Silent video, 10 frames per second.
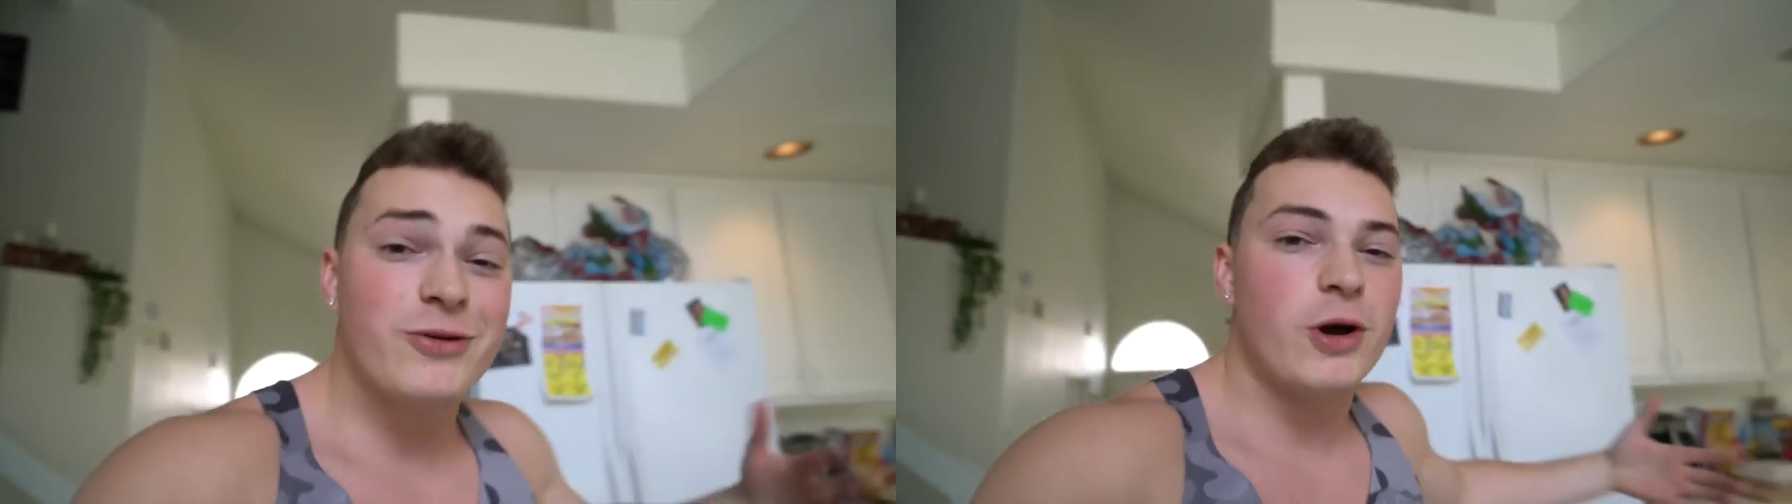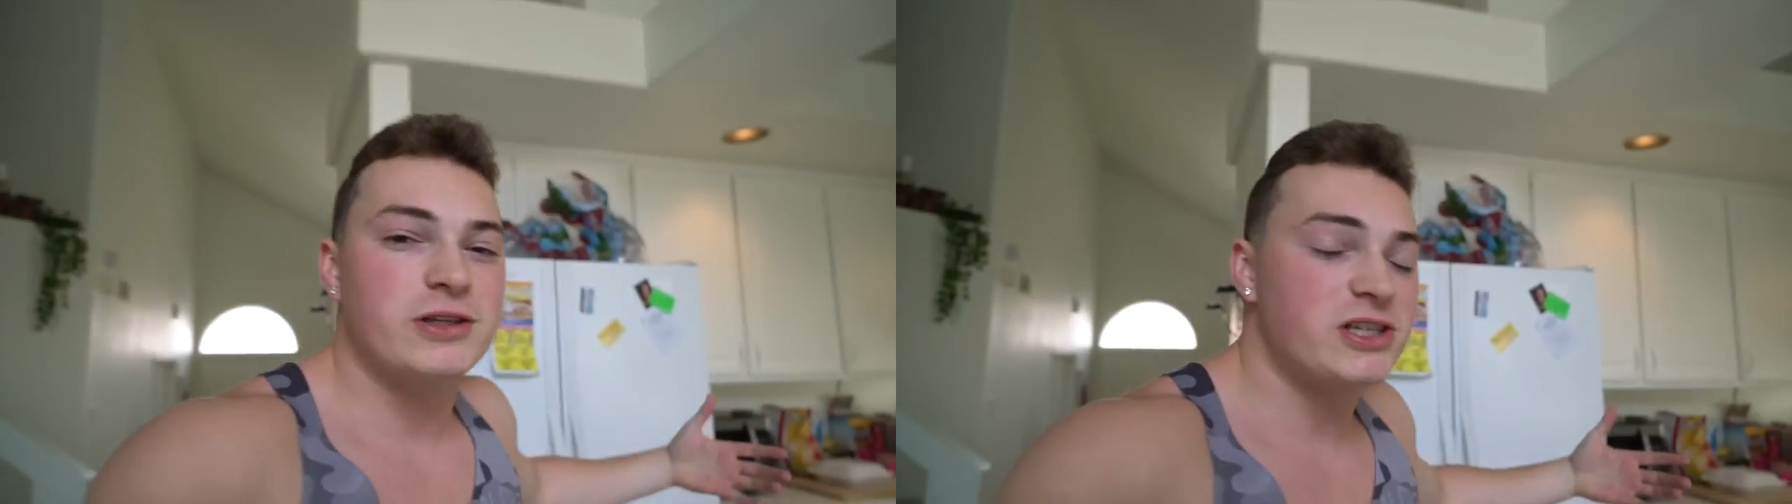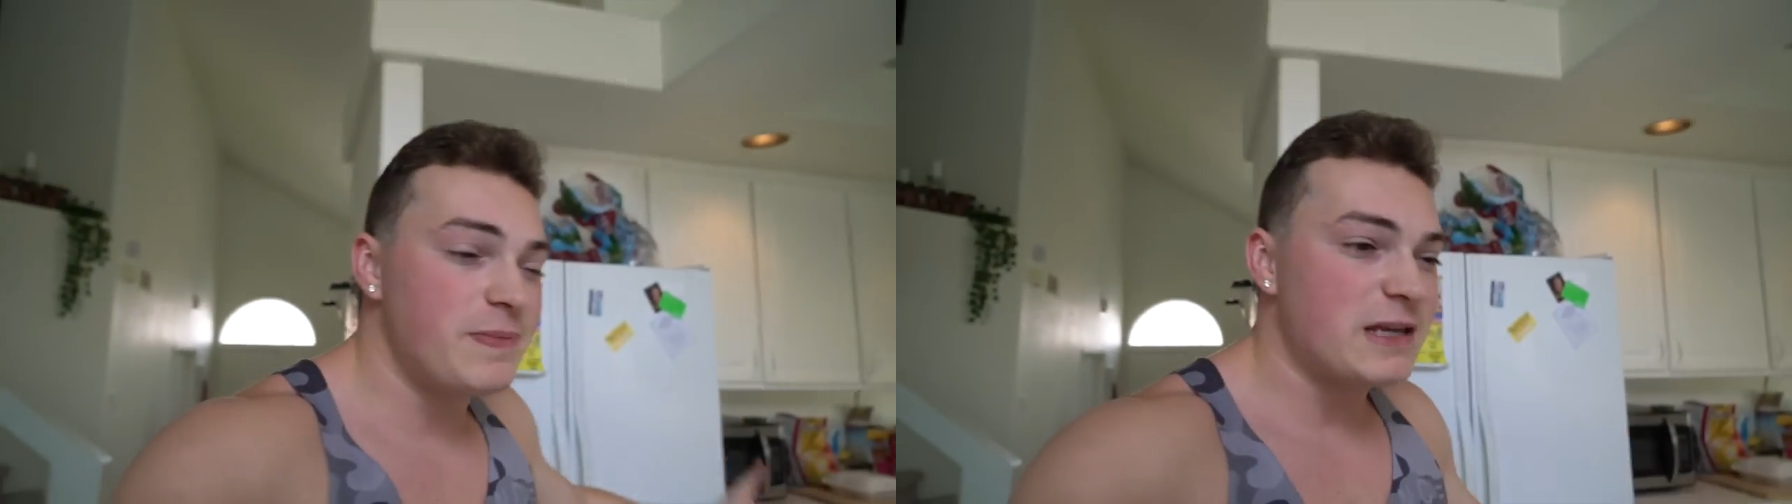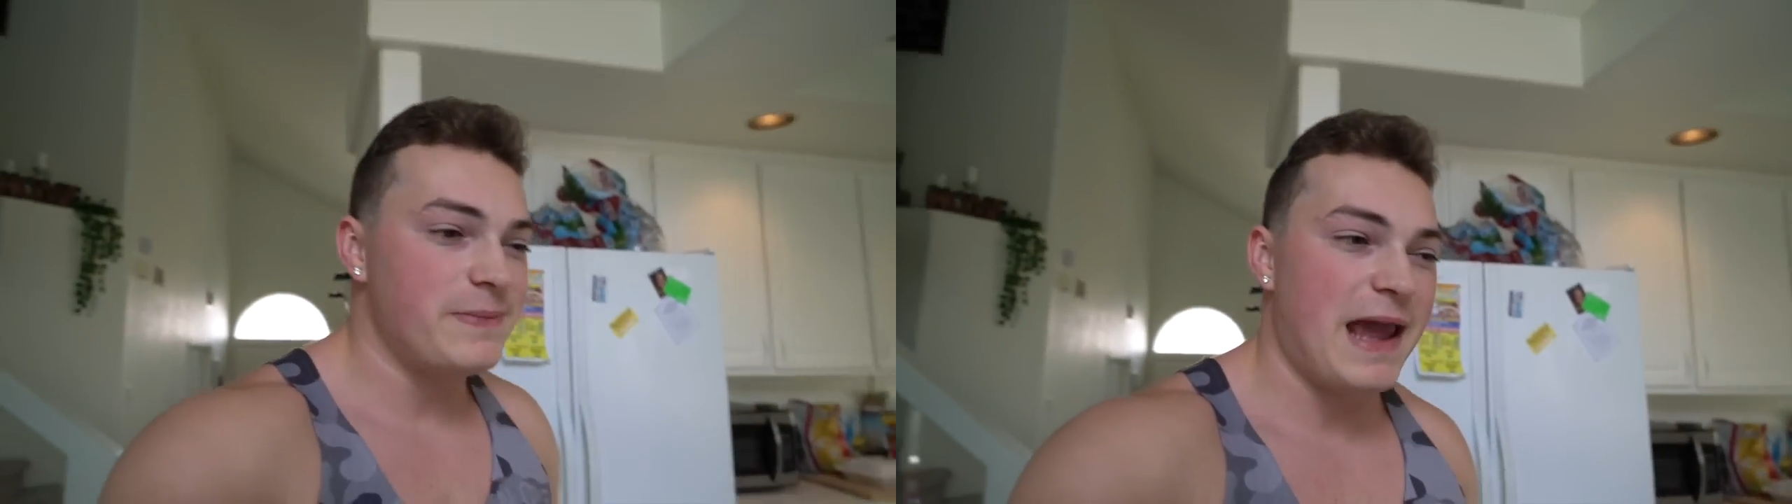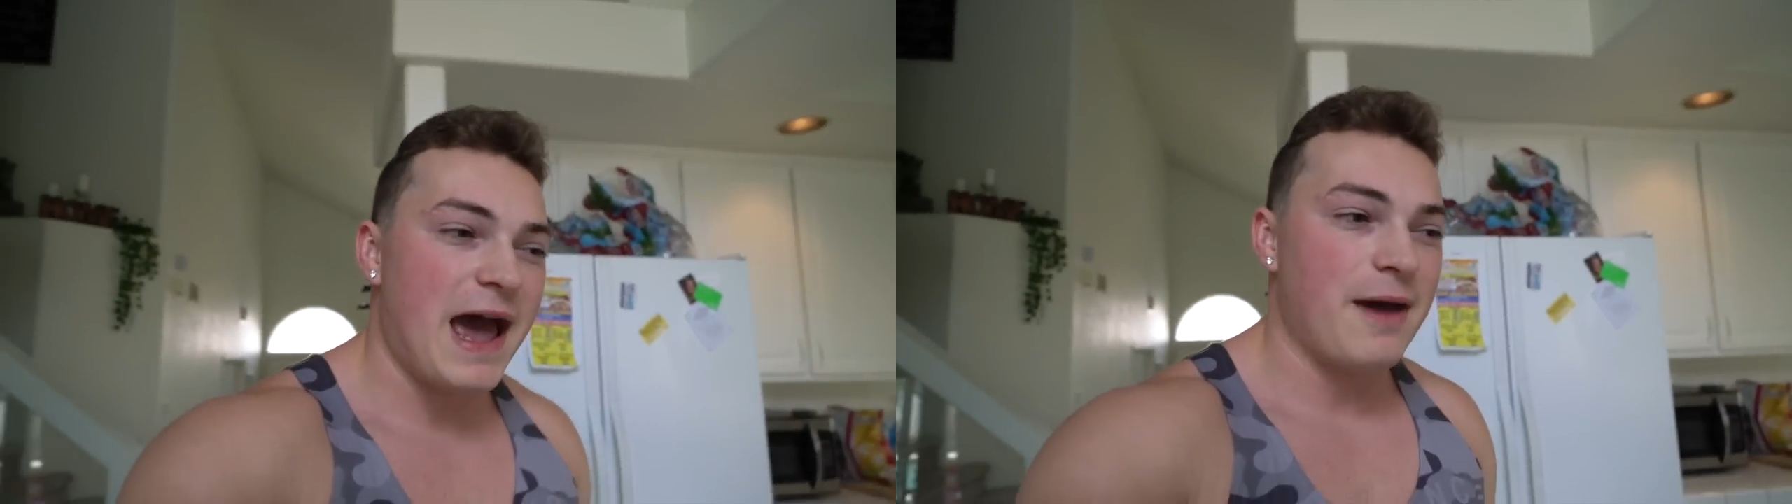I don't know, it just makes
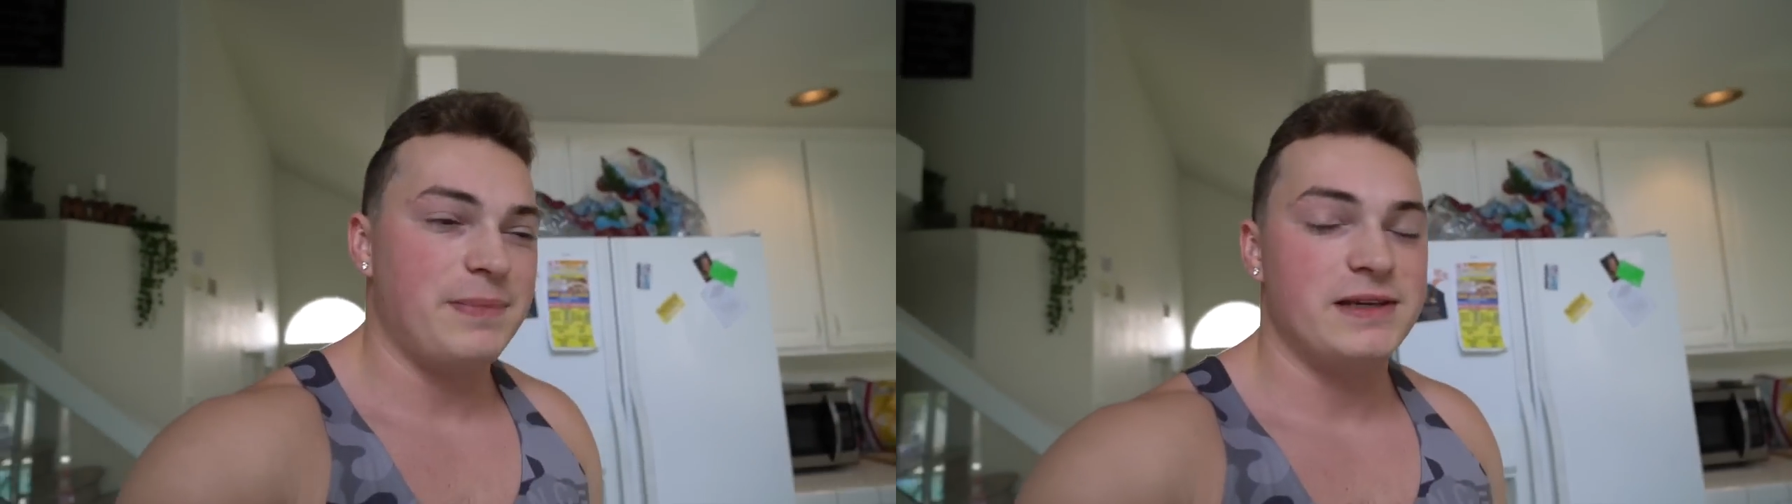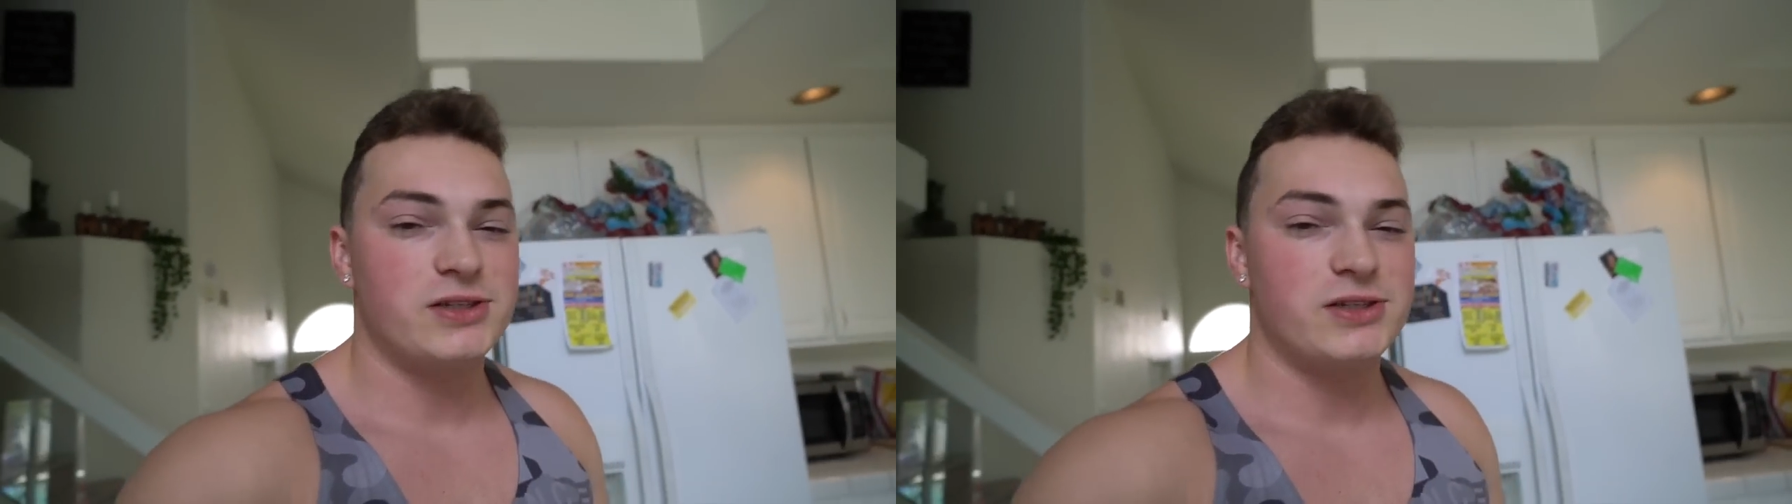me happy.